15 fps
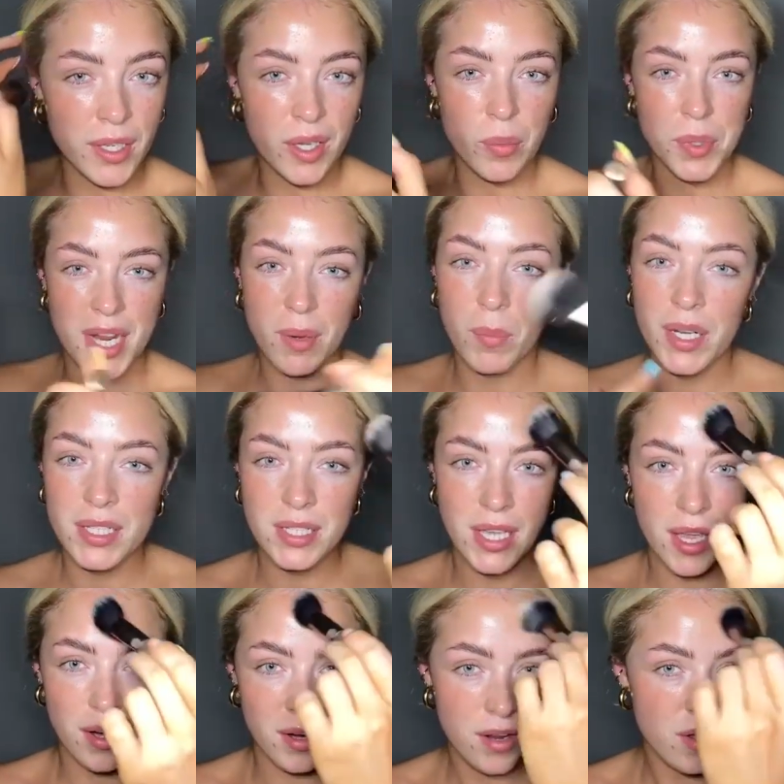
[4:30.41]
I can protect my
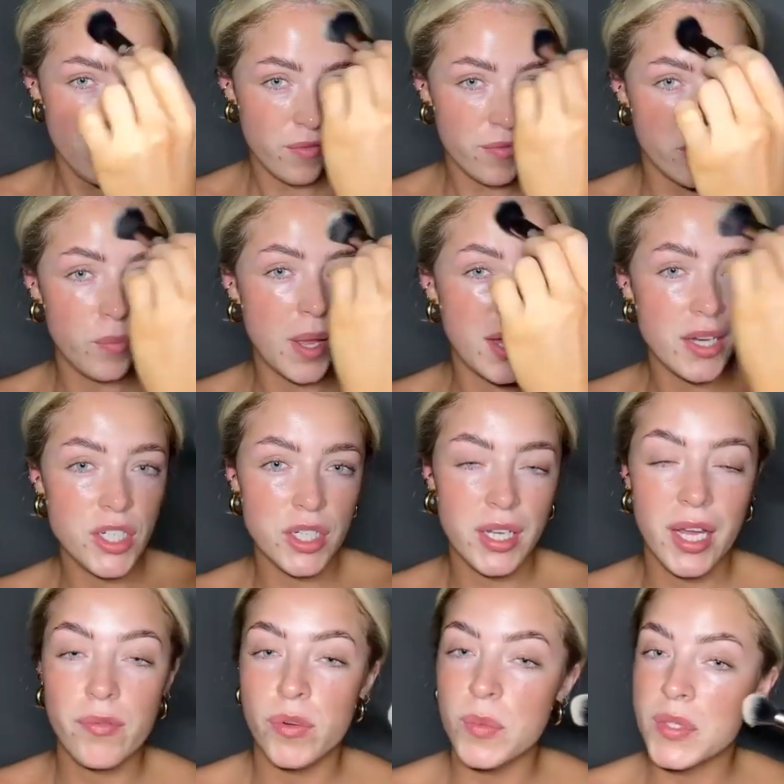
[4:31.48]
skin from aging
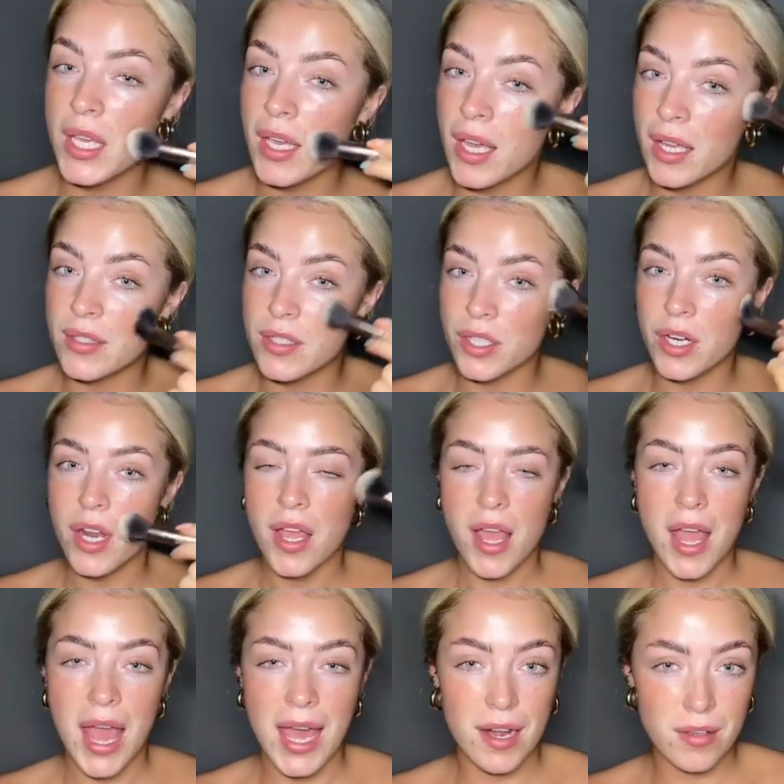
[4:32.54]
and from skin cancer
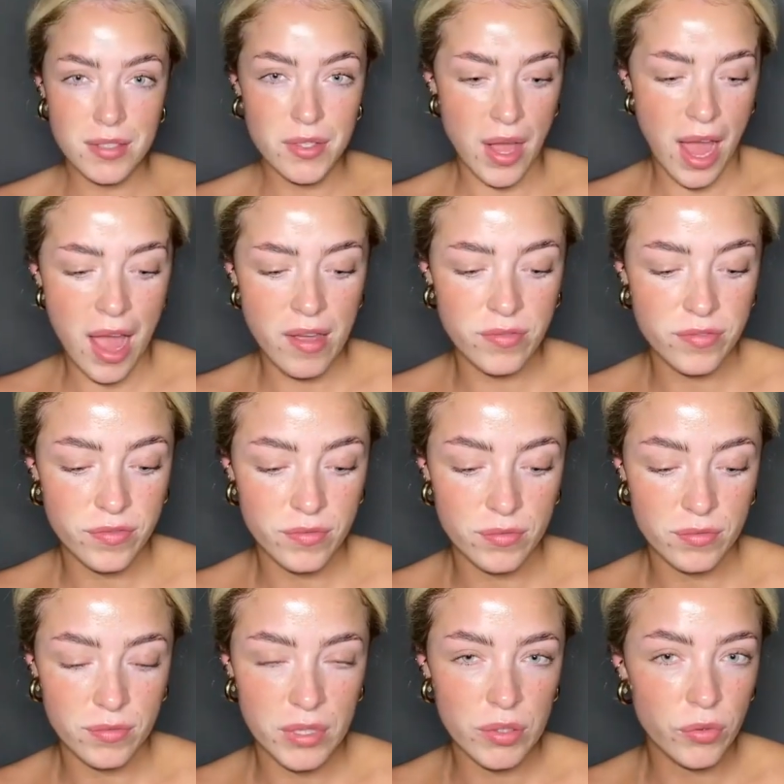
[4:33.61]
and also have
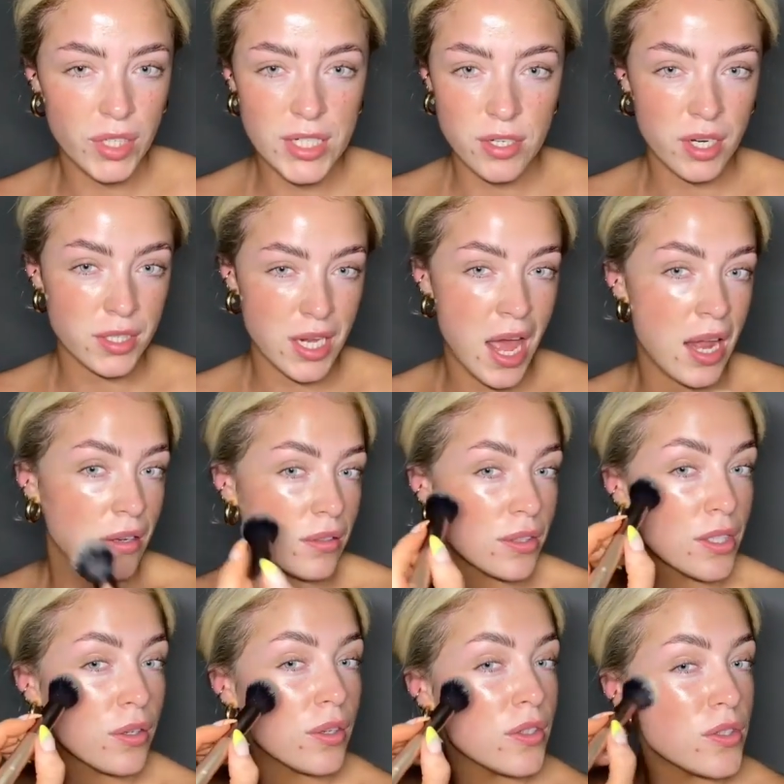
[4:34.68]
a really dark tan.
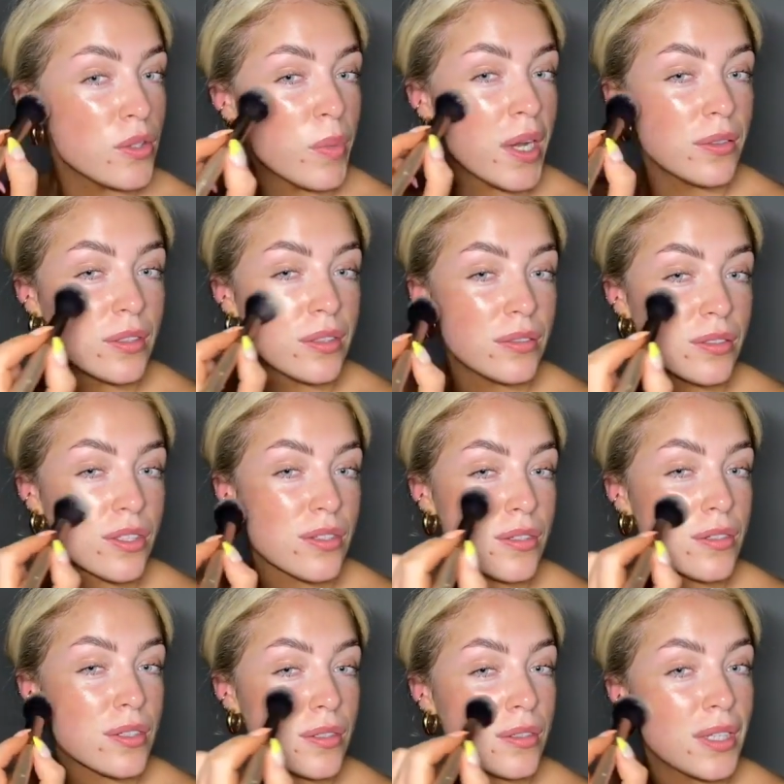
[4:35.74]
You can do both.
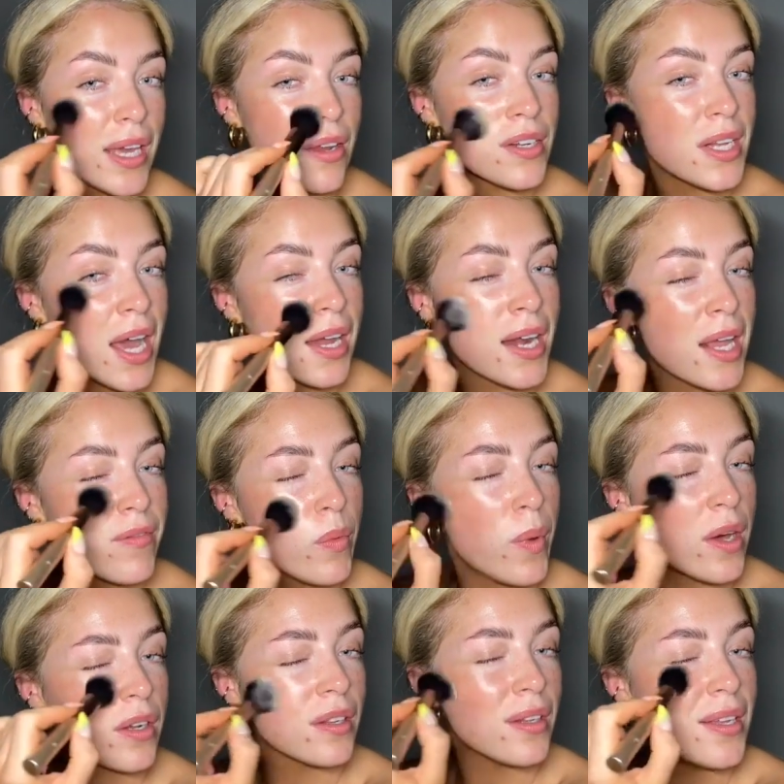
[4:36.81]
Just get your tan out of a
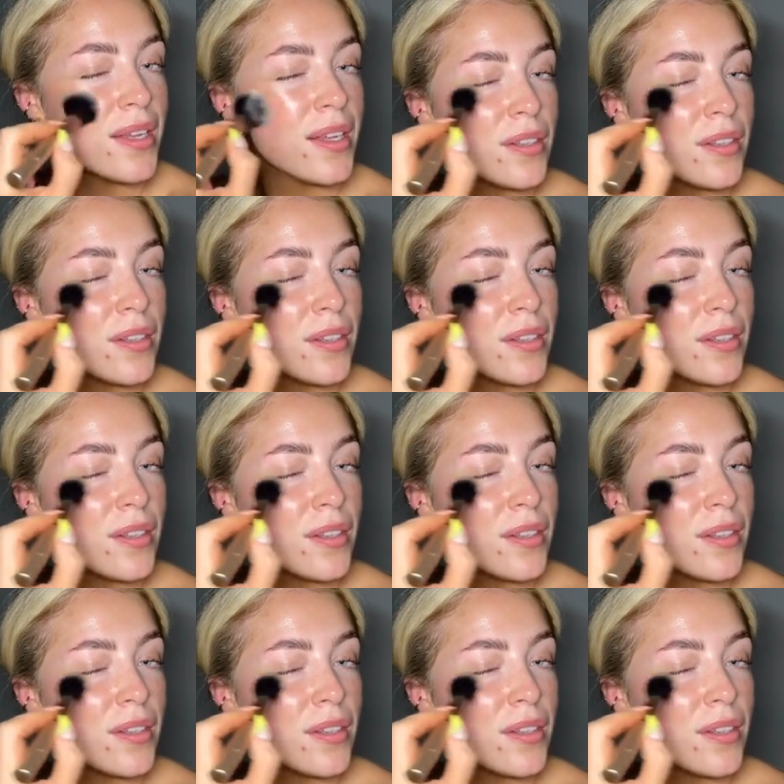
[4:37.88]
bottle.